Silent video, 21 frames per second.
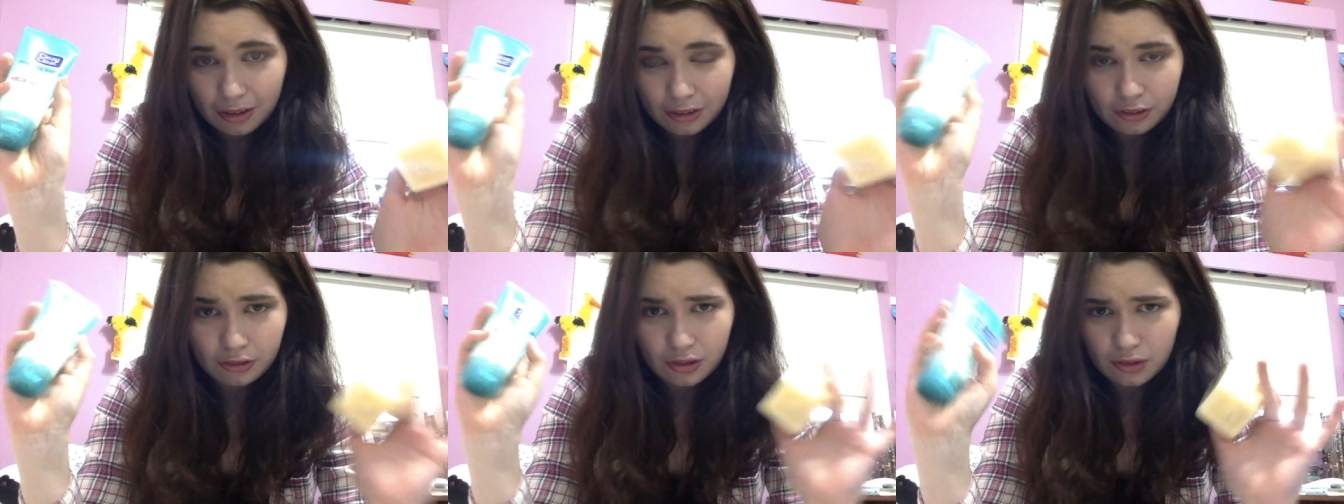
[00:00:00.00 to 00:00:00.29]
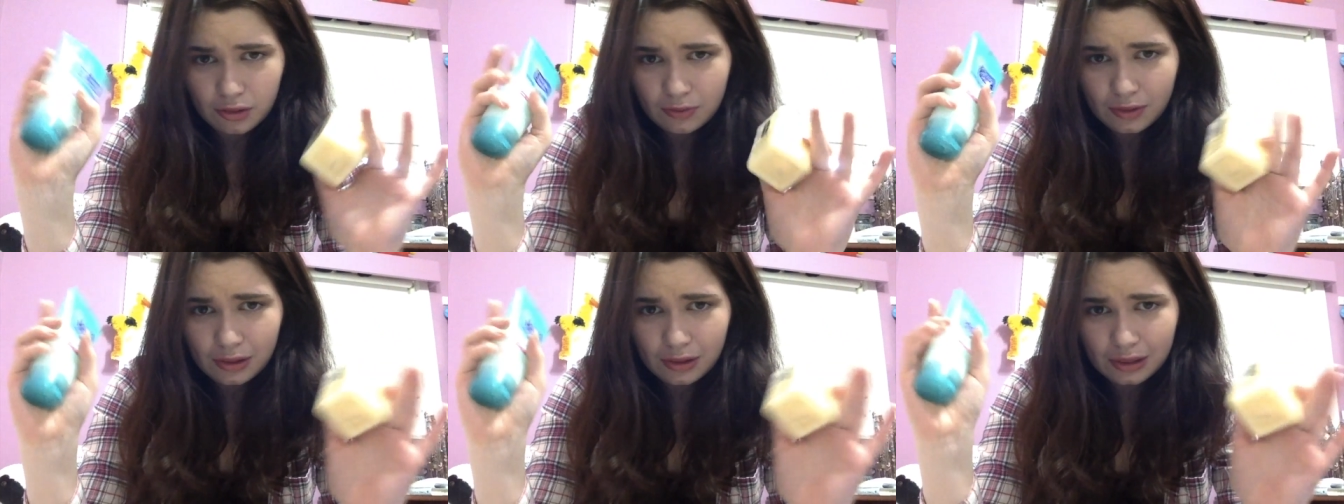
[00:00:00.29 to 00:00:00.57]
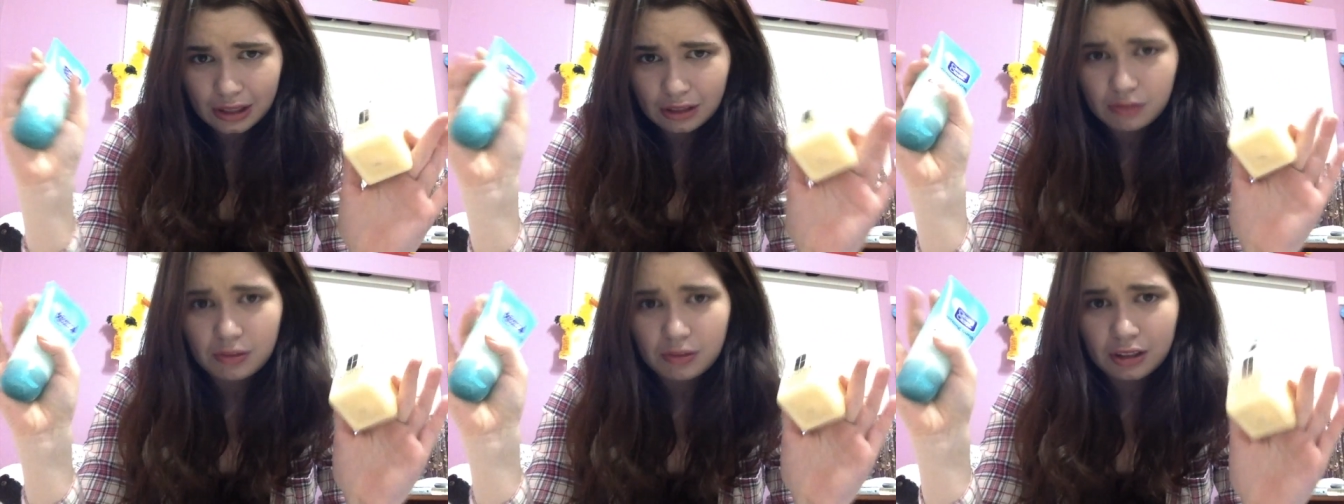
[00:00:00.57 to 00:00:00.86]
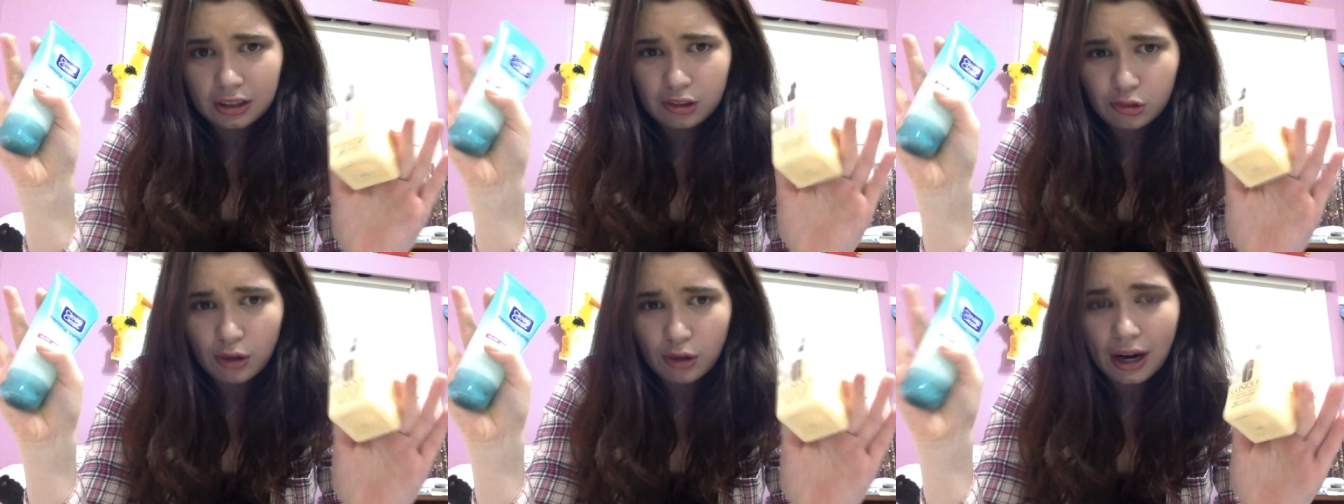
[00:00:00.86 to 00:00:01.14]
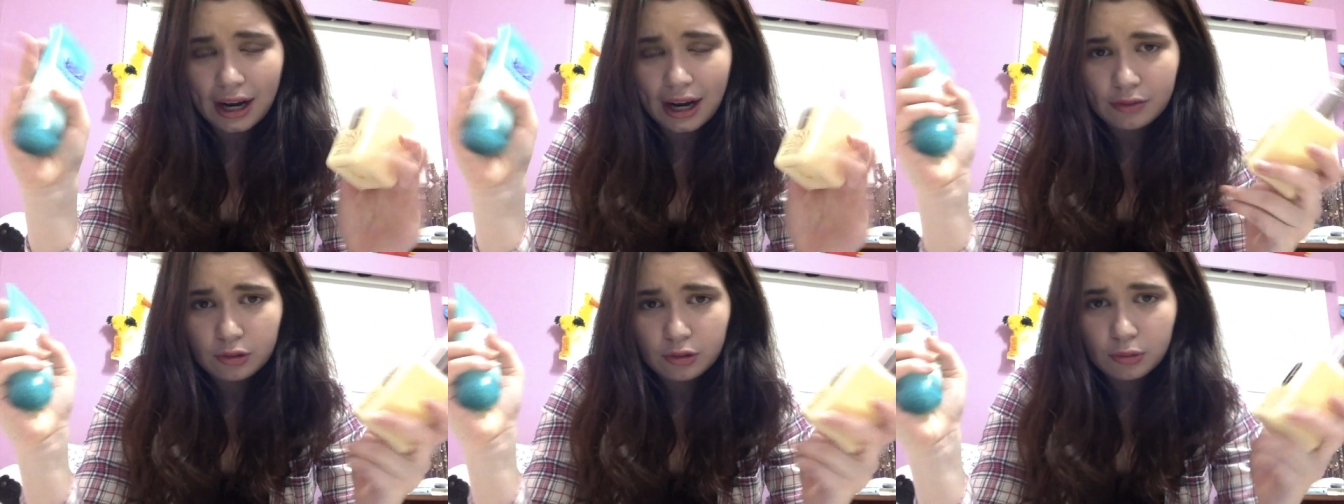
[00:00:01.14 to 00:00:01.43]
so I always feel like really dry
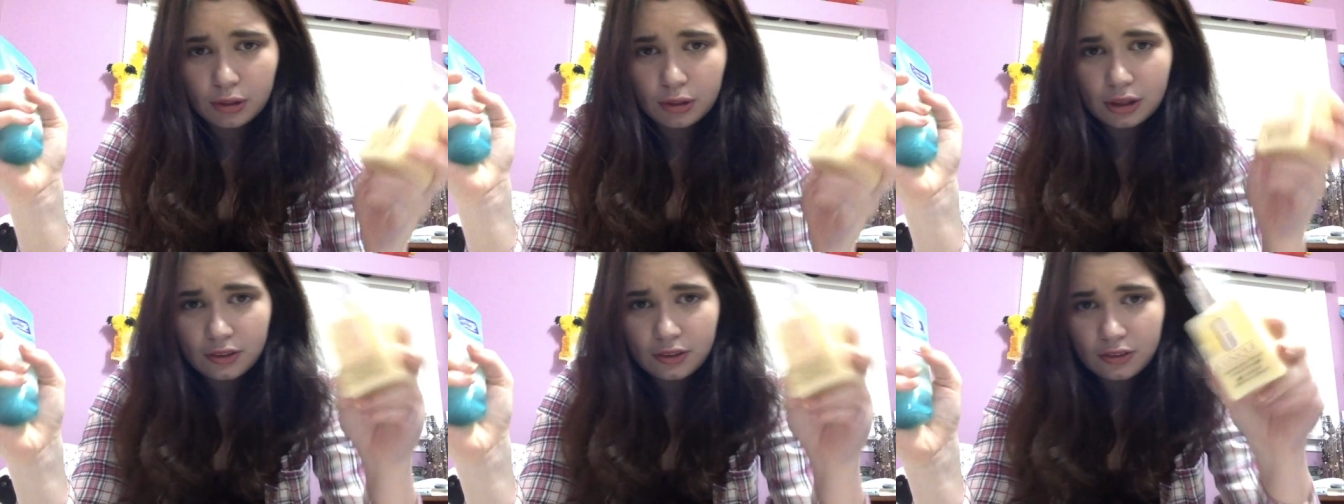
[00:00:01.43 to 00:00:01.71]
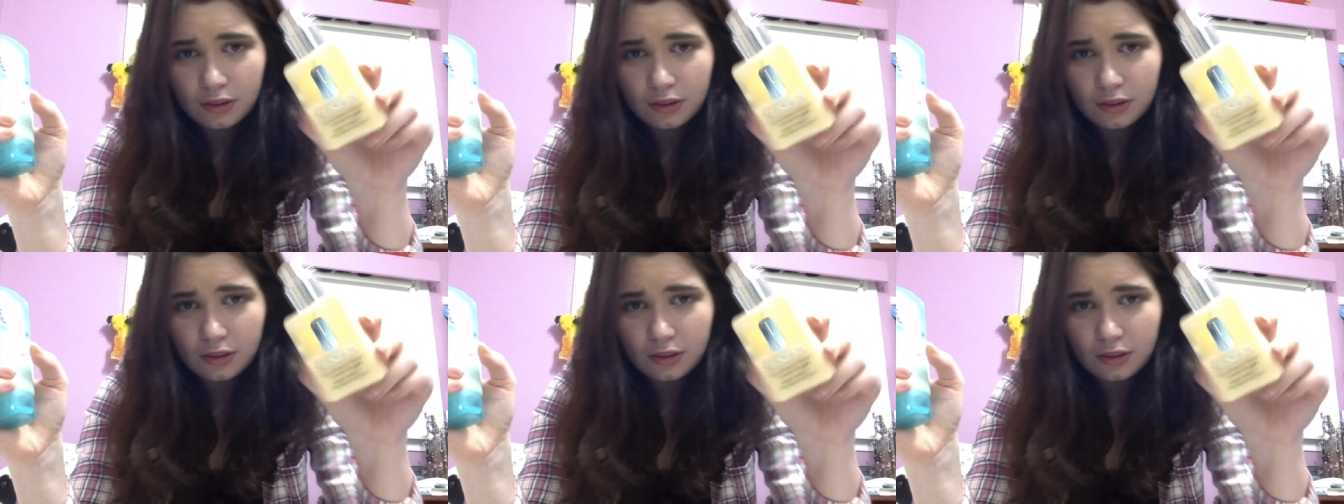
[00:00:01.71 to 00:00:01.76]
afterwards.